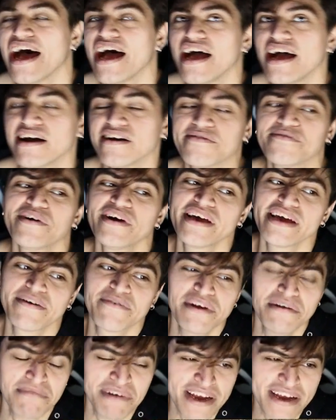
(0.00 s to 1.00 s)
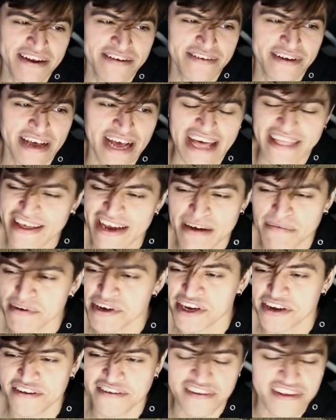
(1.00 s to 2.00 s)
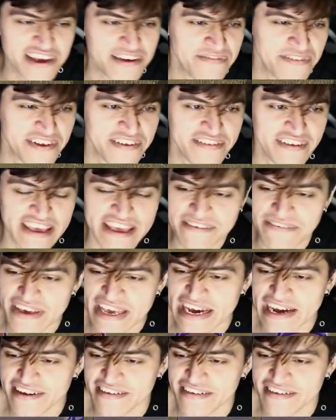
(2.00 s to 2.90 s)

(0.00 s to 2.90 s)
what am I gonna? I think I'm gonna just leave this Eevee as an